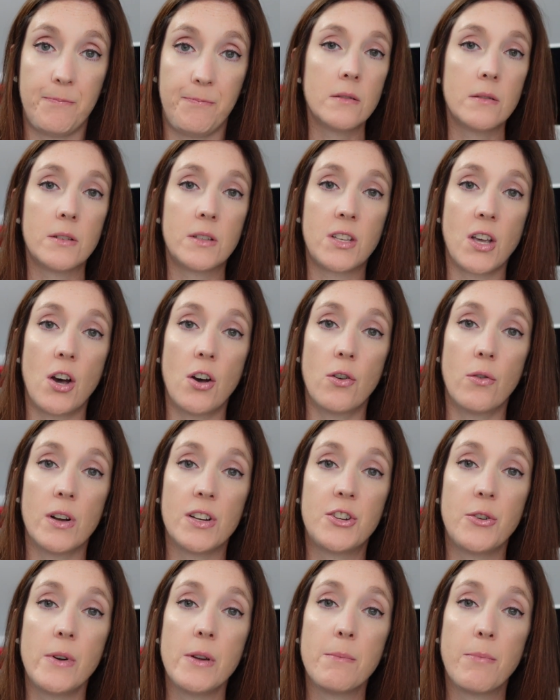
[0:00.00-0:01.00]
So
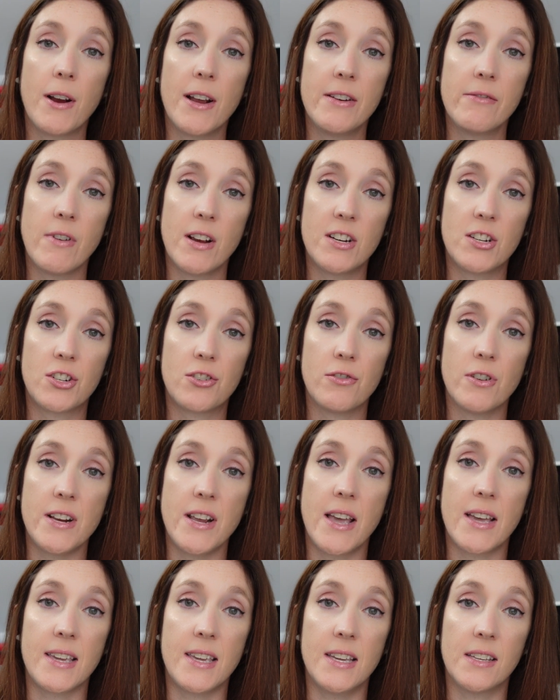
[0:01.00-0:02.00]
doing brand
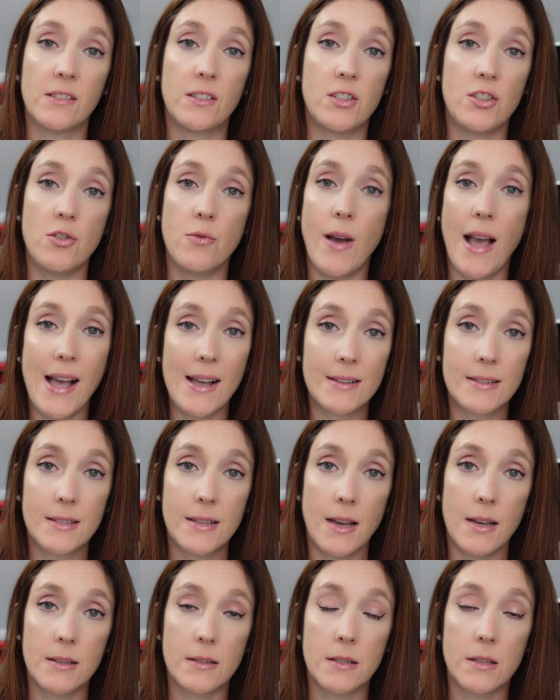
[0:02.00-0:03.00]
registry gets you
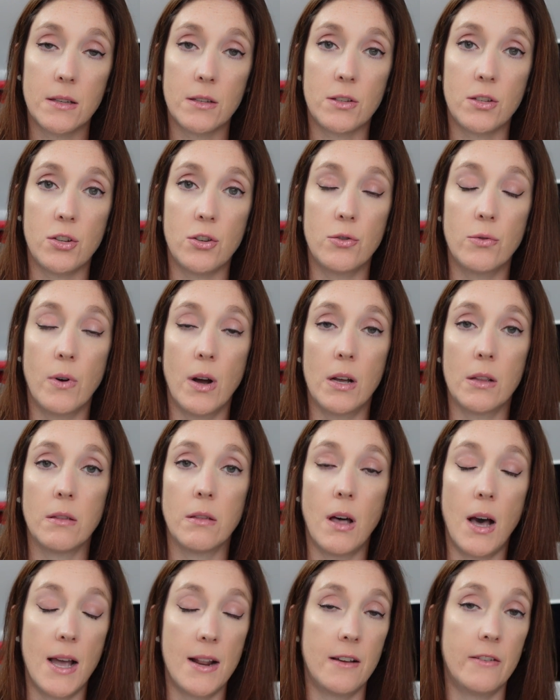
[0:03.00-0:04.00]
access to a
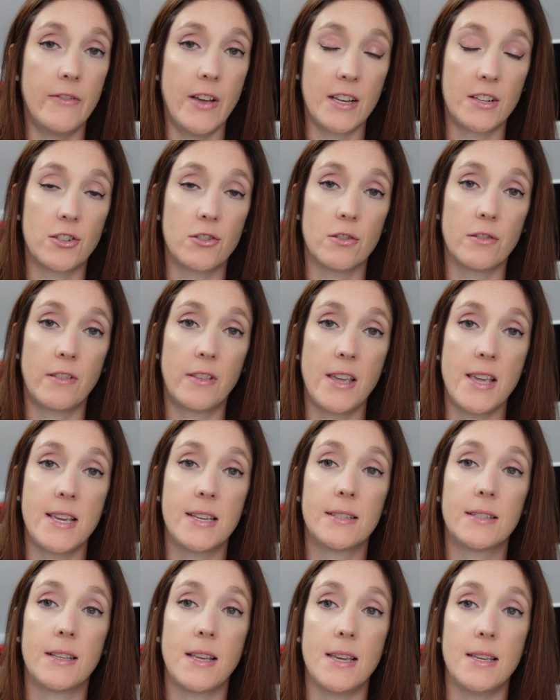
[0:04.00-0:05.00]
lot of extra
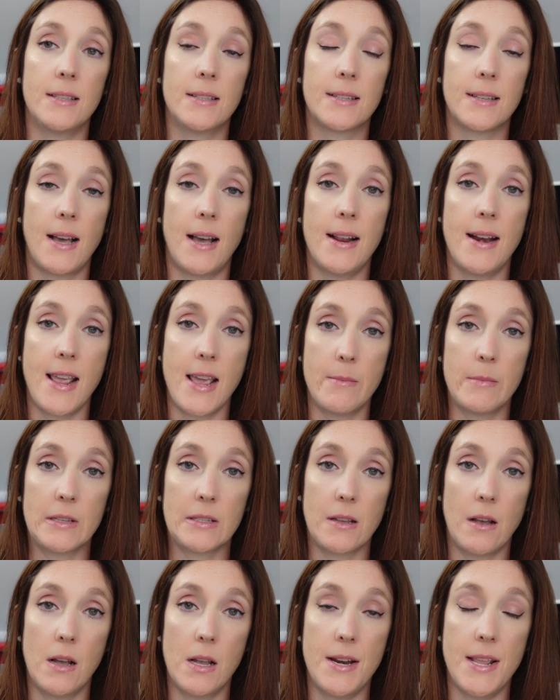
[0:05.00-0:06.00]
things inside
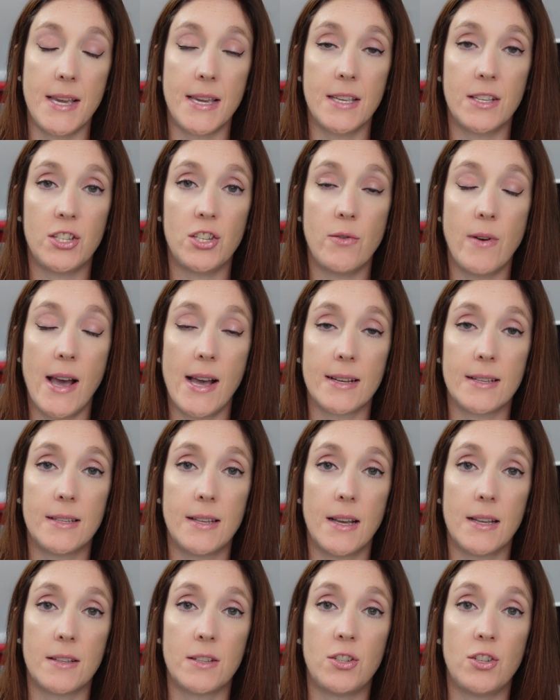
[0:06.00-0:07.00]
Amazon. It gets you
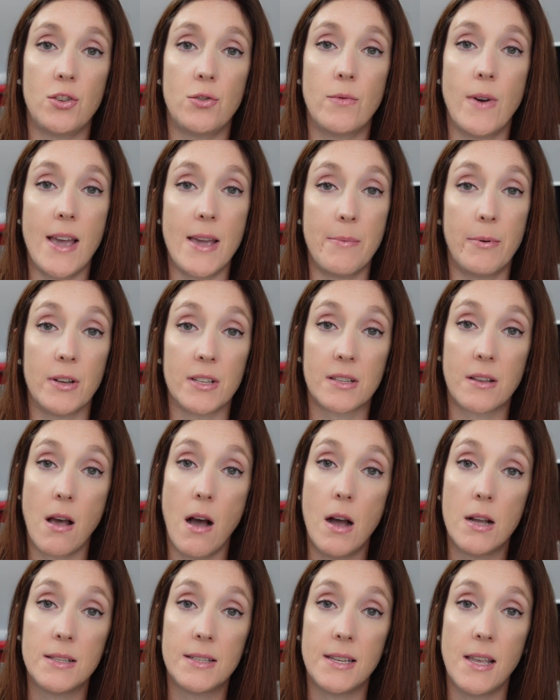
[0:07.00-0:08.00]
access to A+
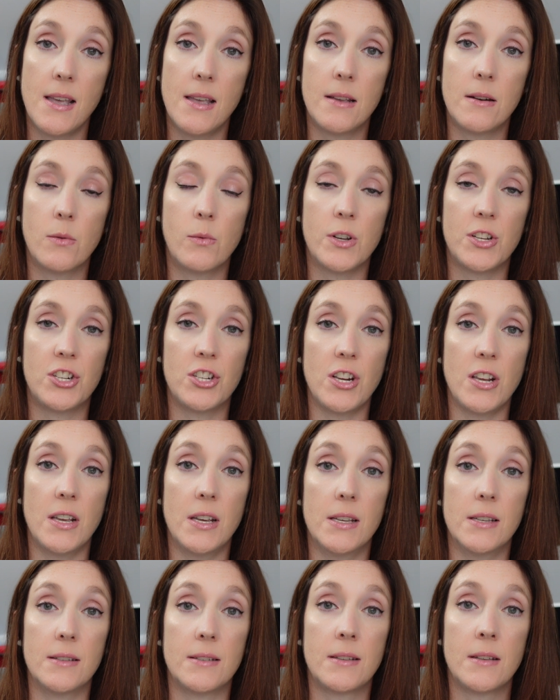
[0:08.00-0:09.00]
content, which
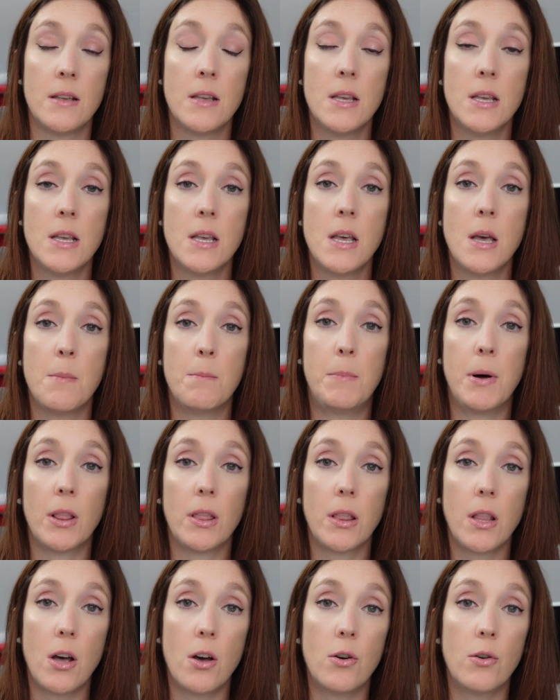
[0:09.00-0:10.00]
is
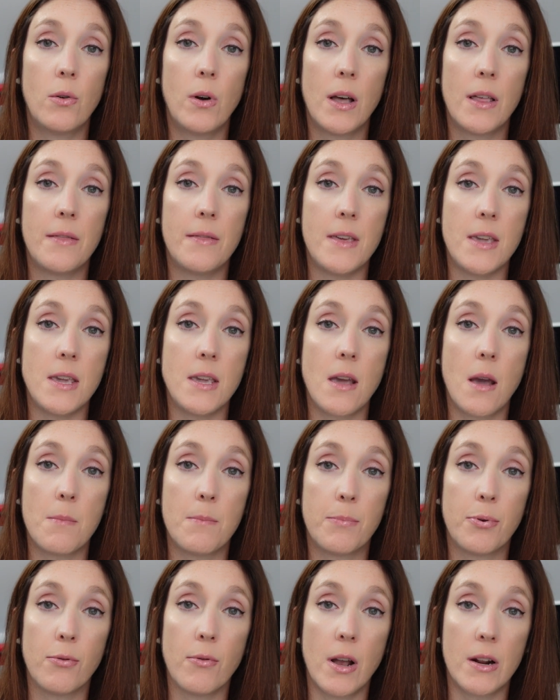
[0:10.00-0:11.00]
below the
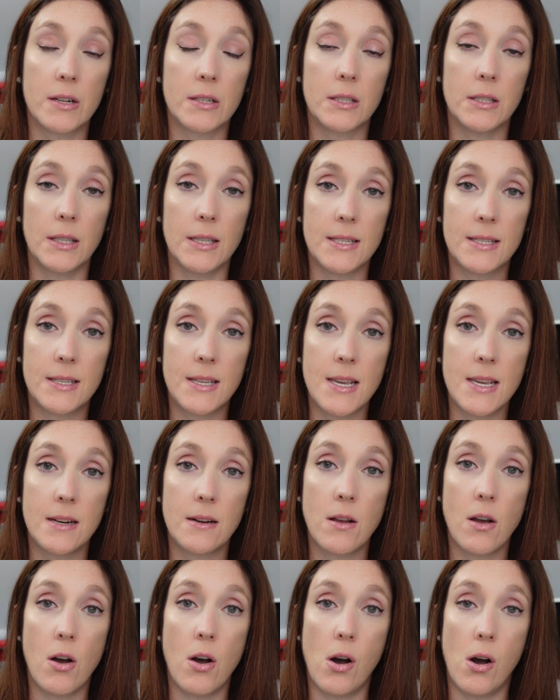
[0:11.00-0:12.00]
product
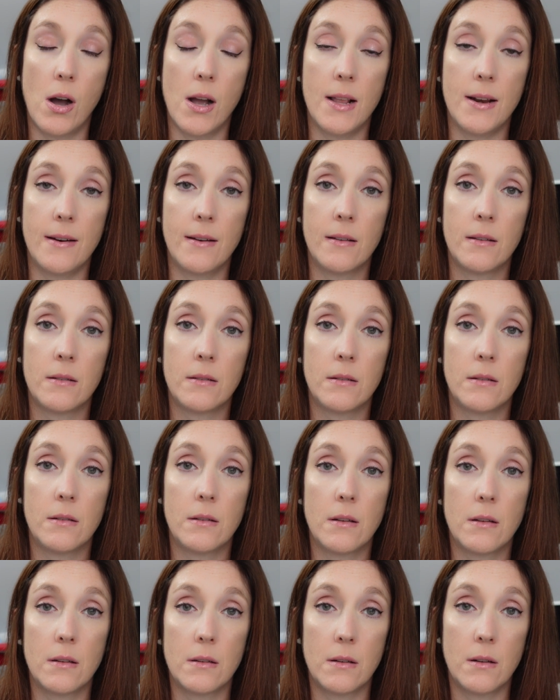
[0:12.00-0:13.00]
listing on
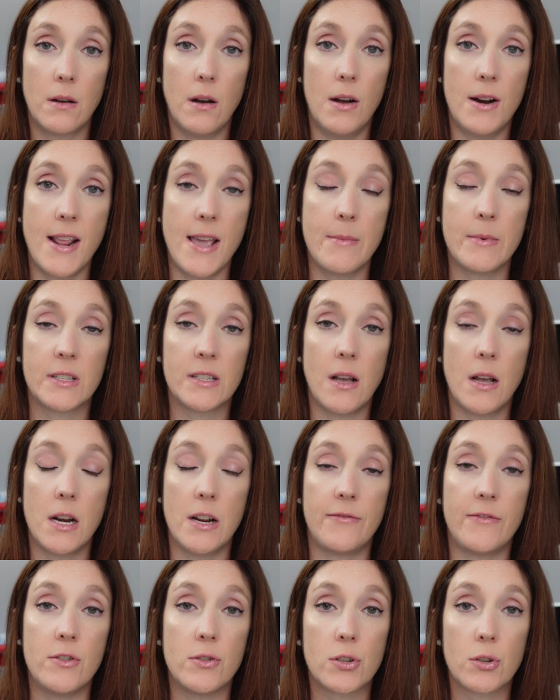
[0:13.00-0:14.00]
Amazon.
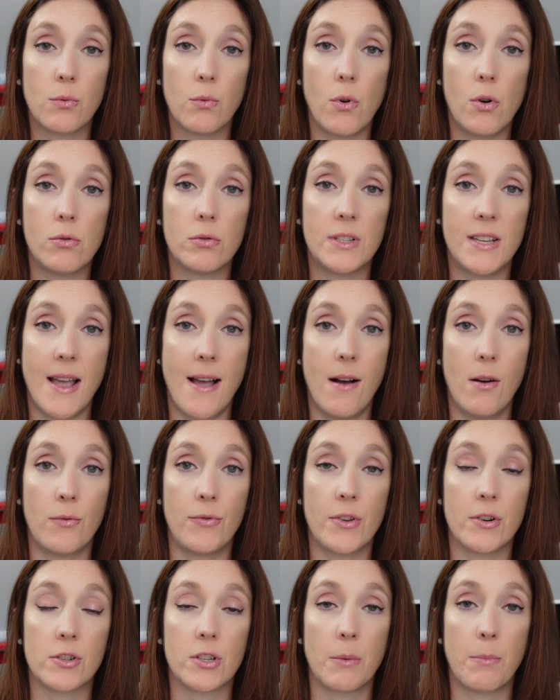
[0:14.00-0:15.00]
If you scroll down,
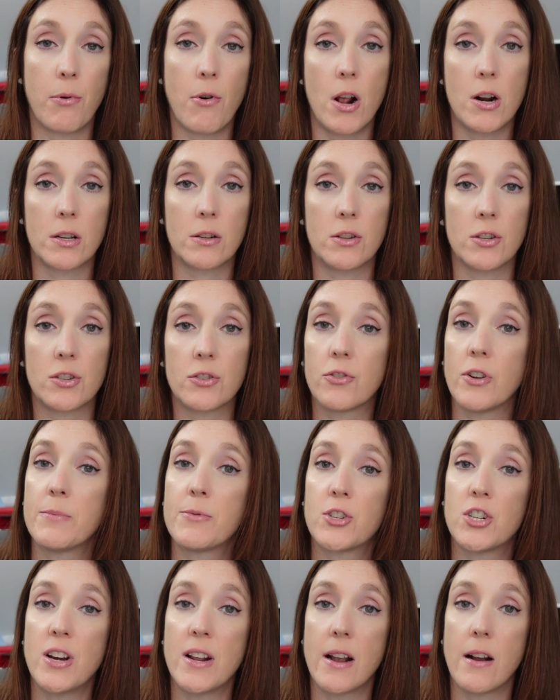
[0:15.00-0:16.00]
there's a product
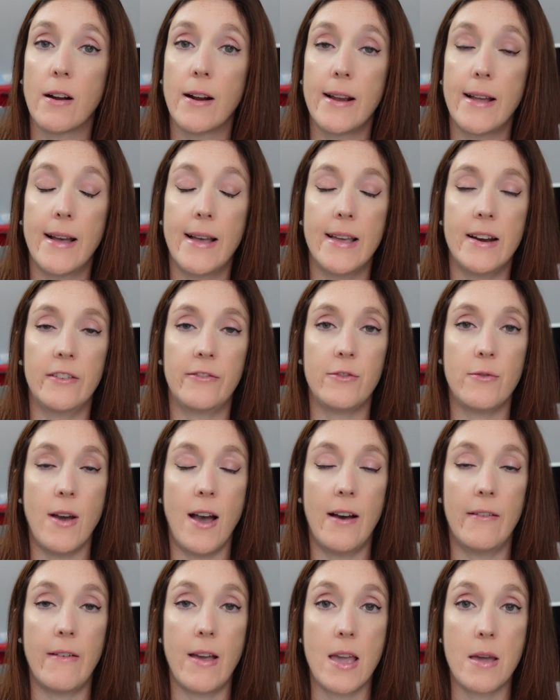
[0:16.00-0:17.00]
description area, and if you
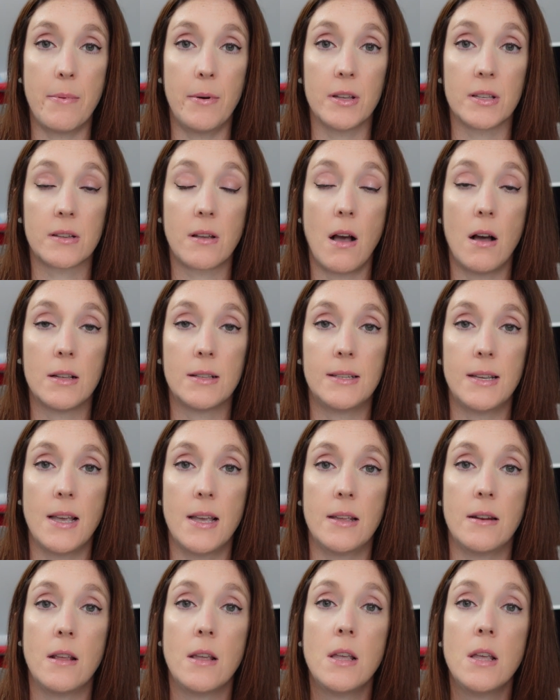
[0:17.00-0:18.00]
have A+
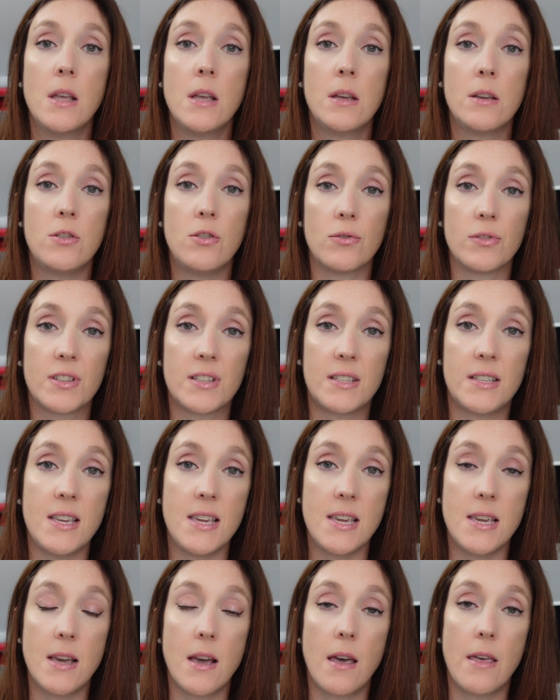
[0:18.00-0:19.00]
content, you'll
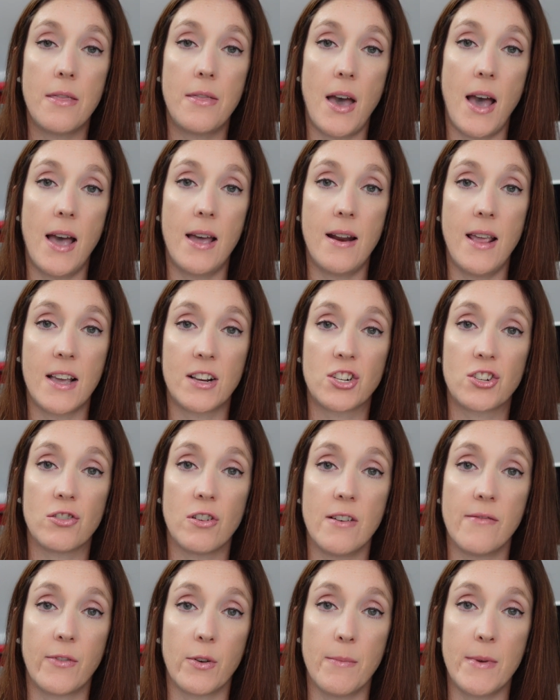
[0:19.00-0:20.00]
see that
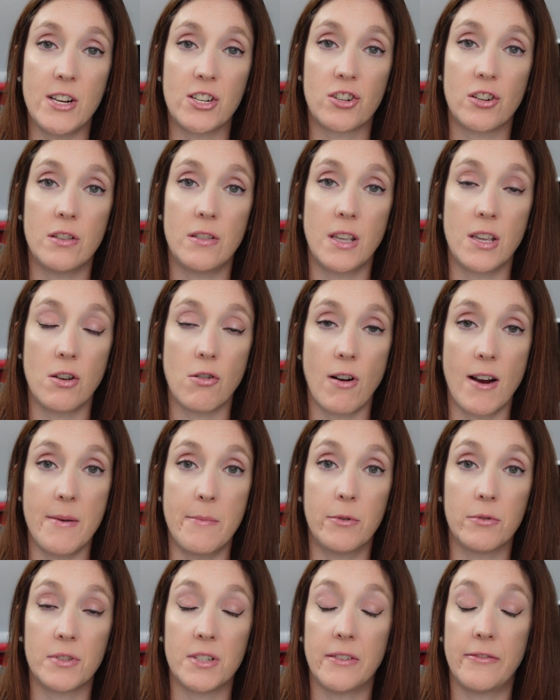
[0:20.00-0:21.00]
extra information that you're
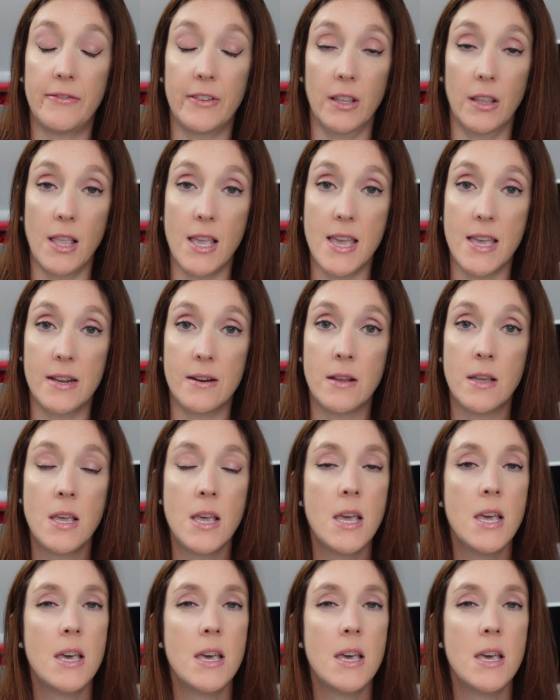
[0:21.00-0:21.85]
able to fill in.